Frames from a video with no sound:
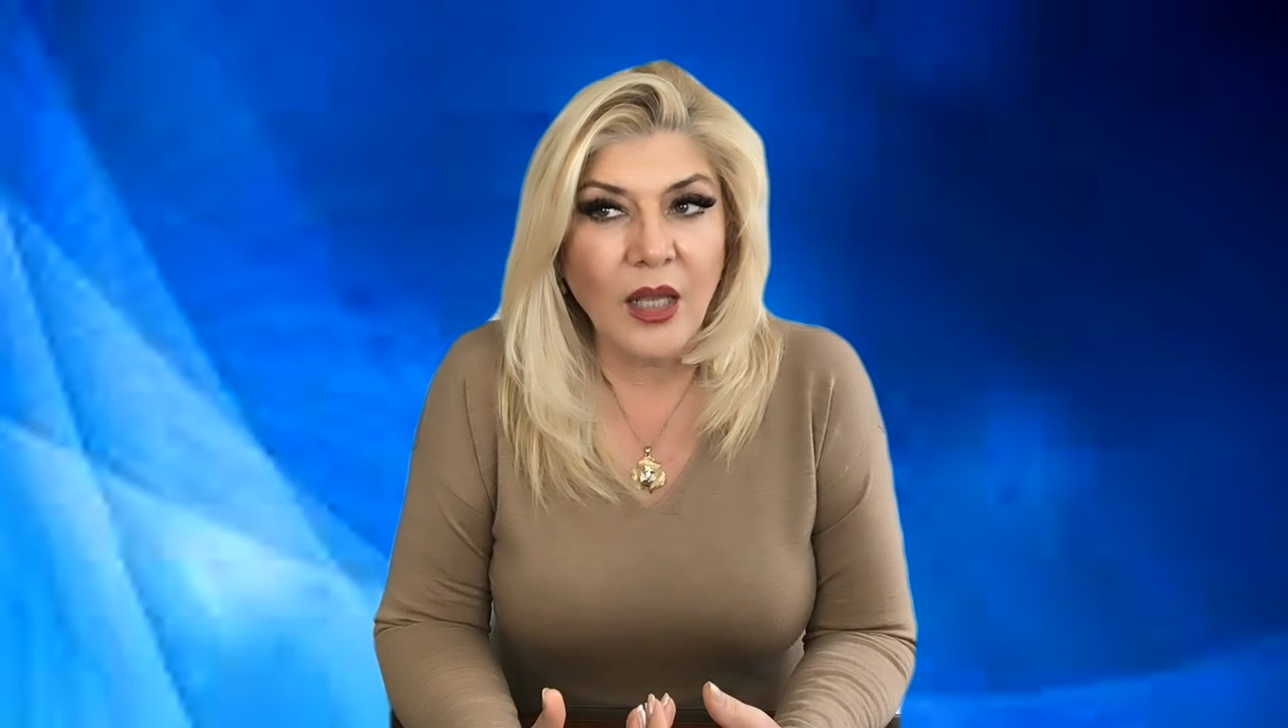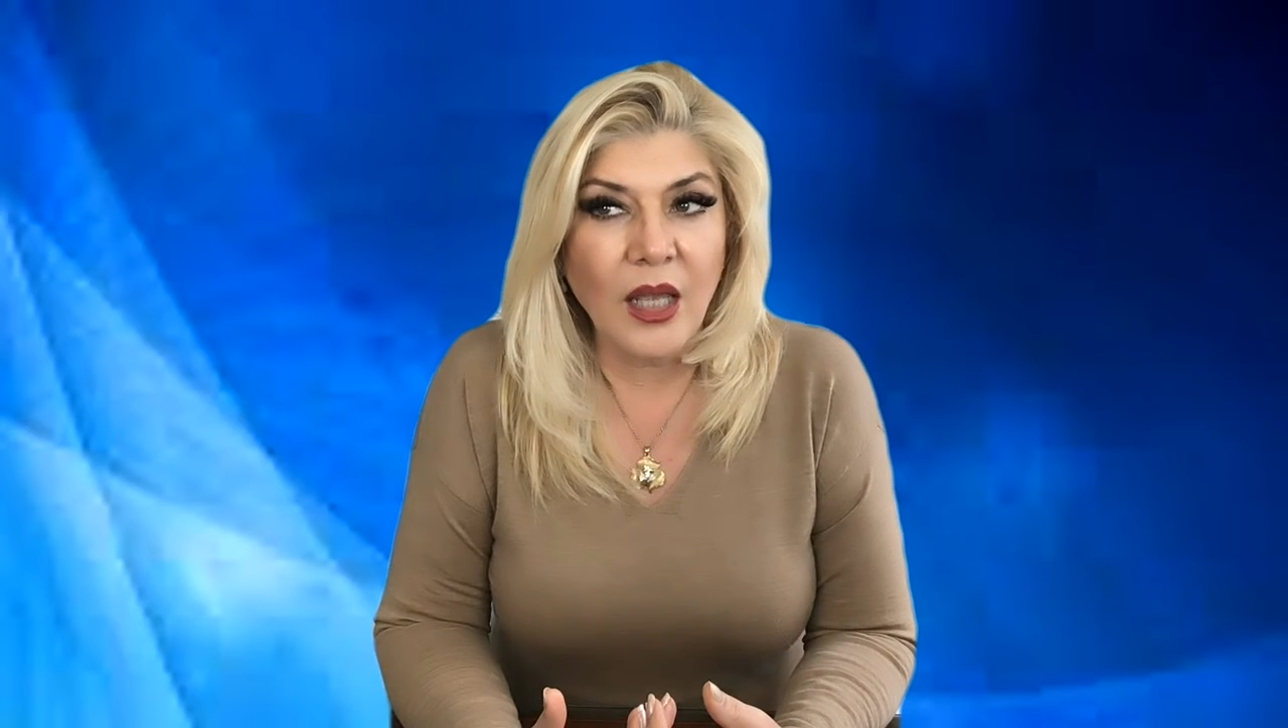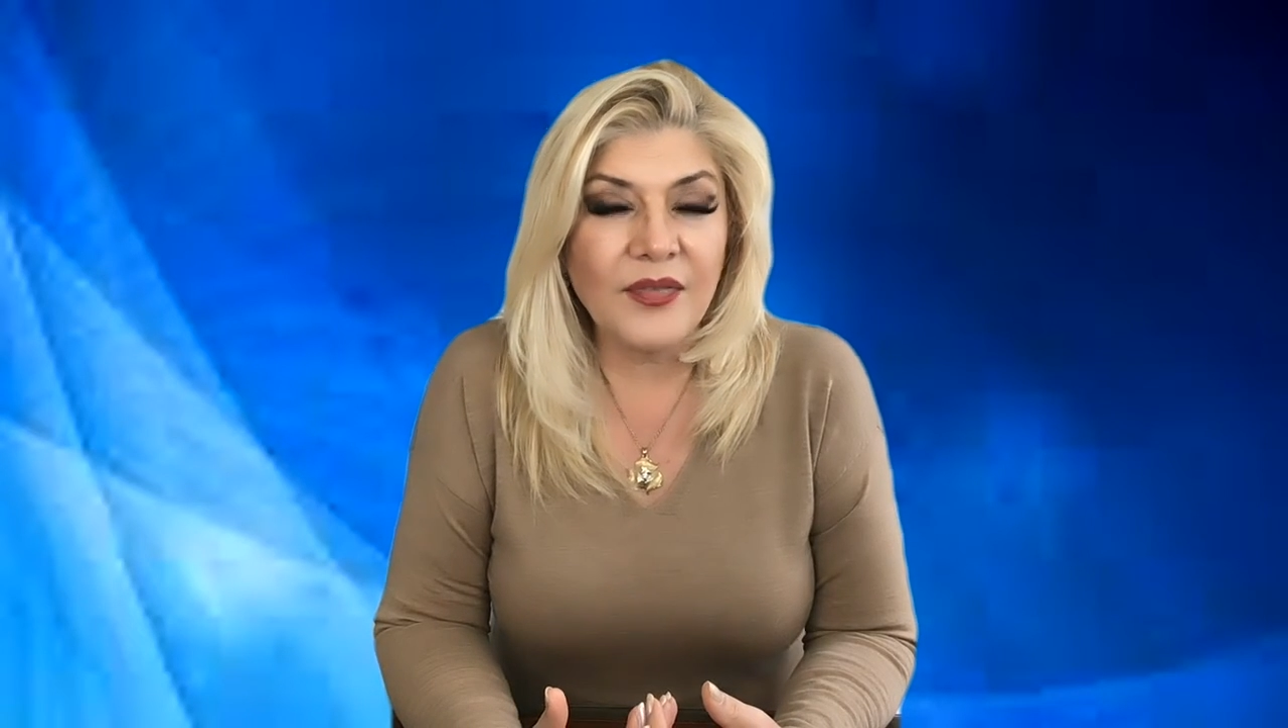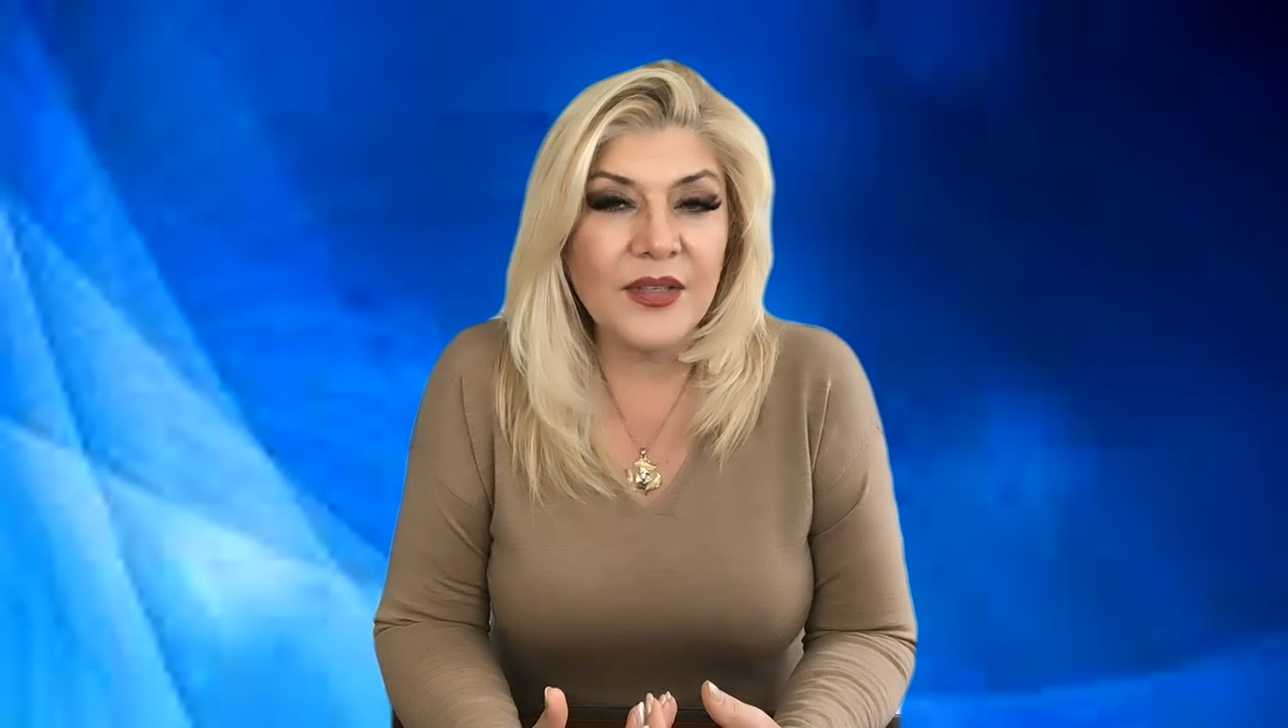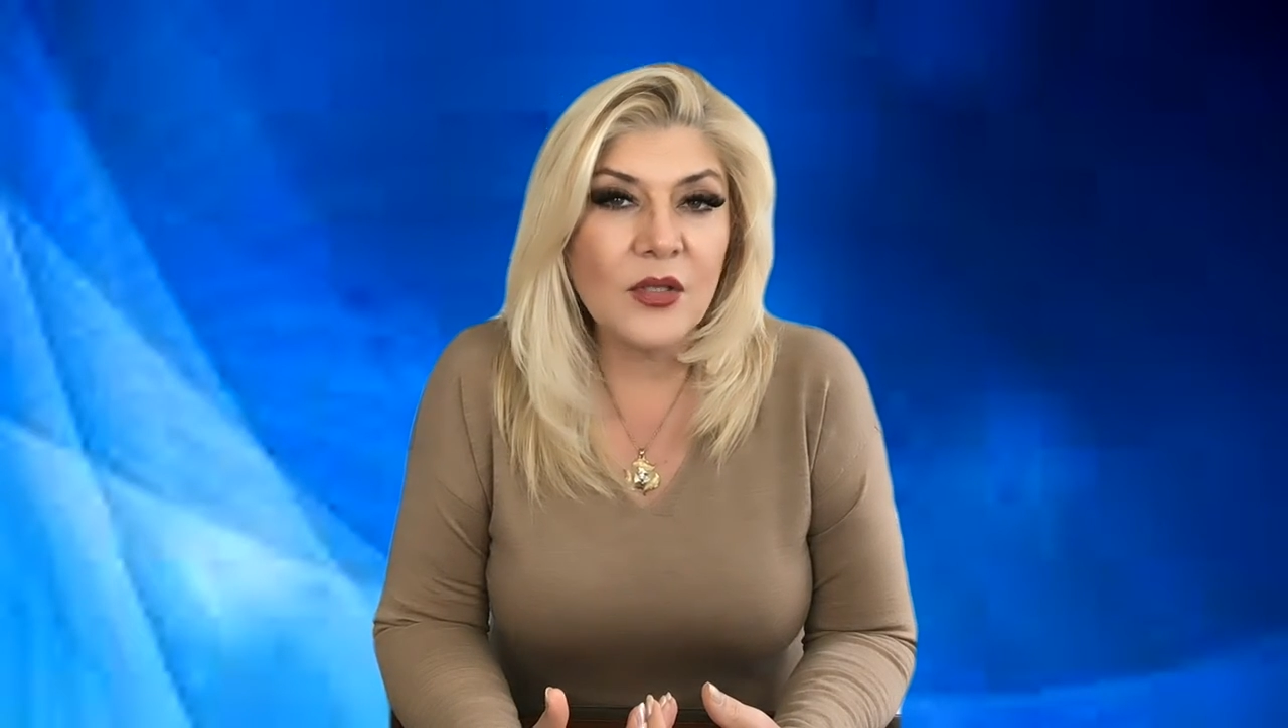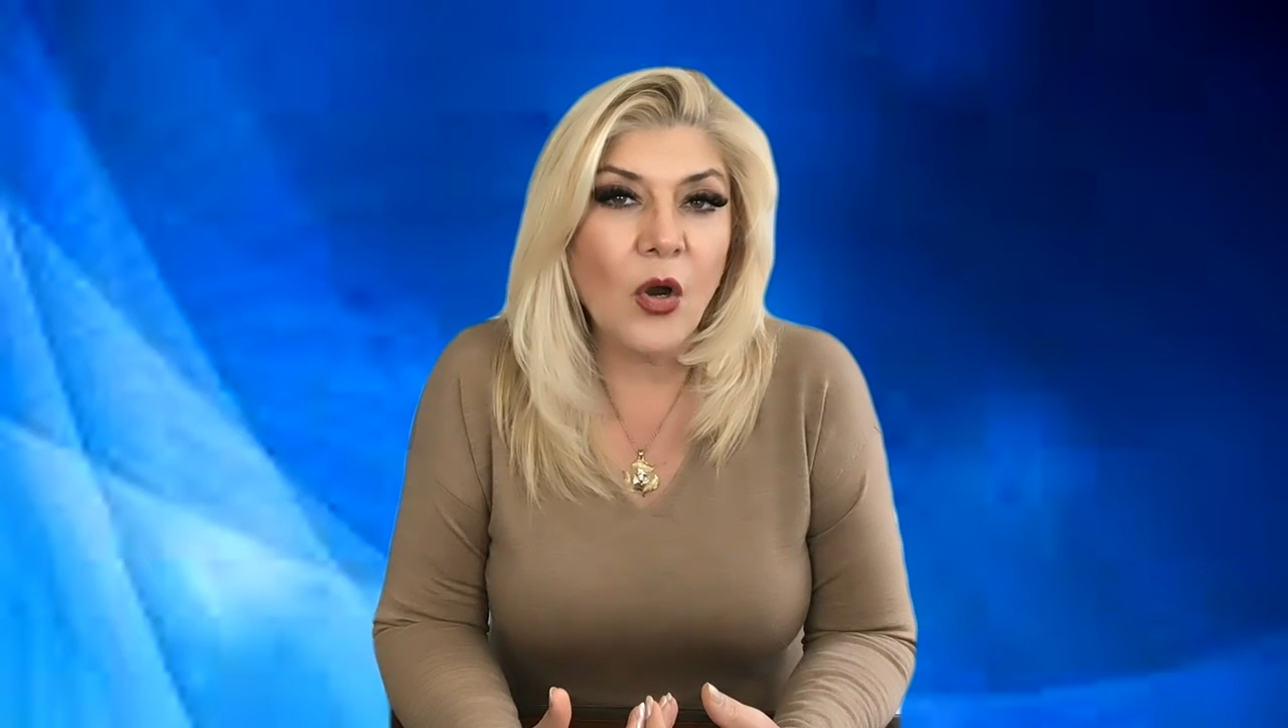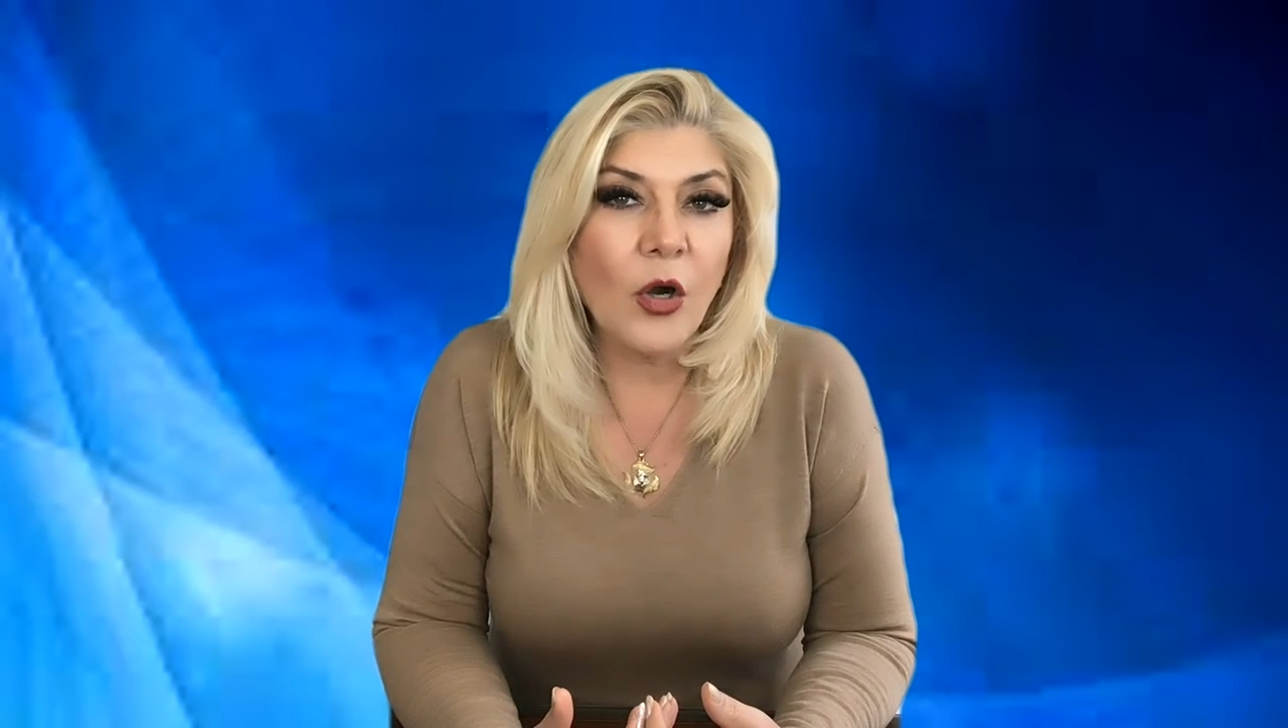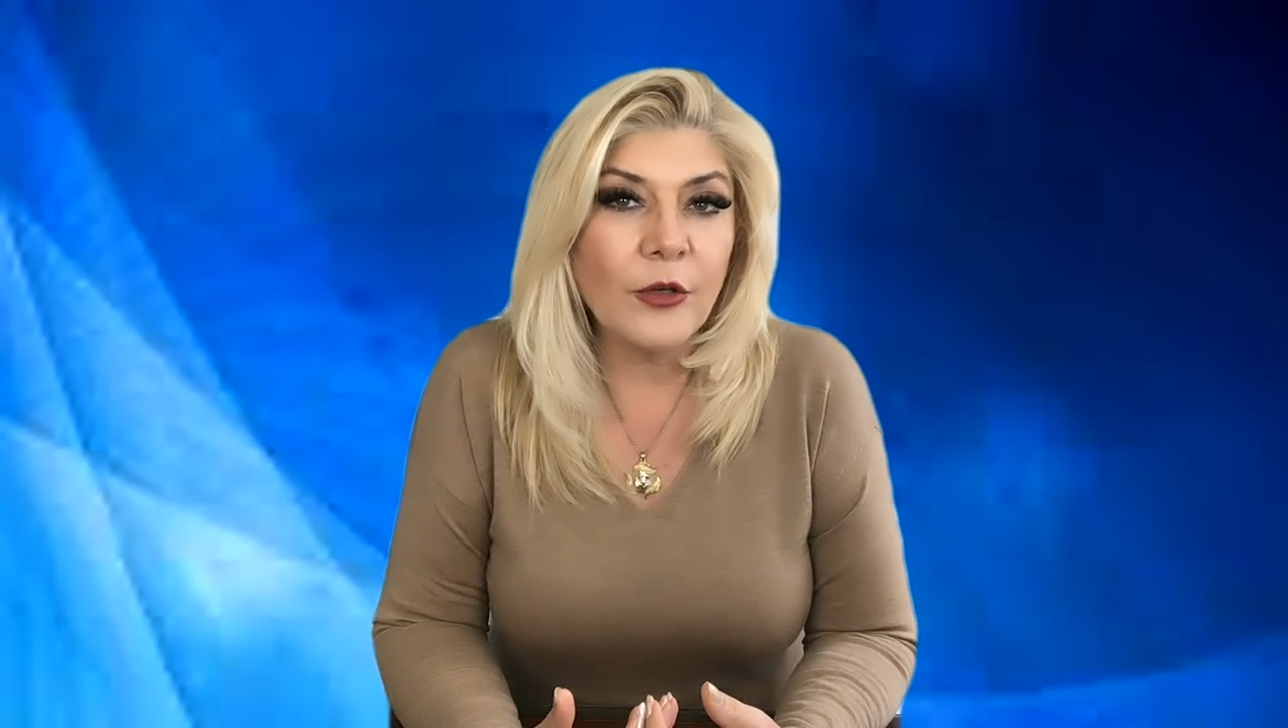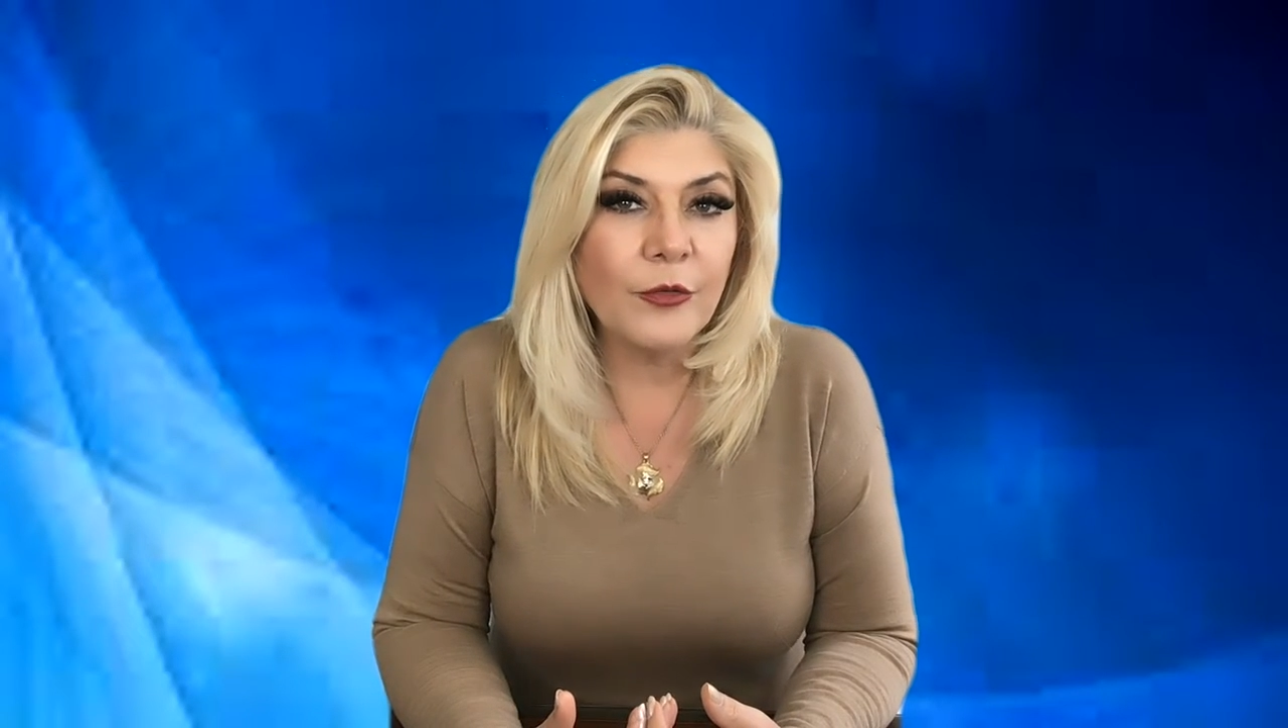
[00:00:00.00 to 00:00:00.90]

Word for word: If it's hard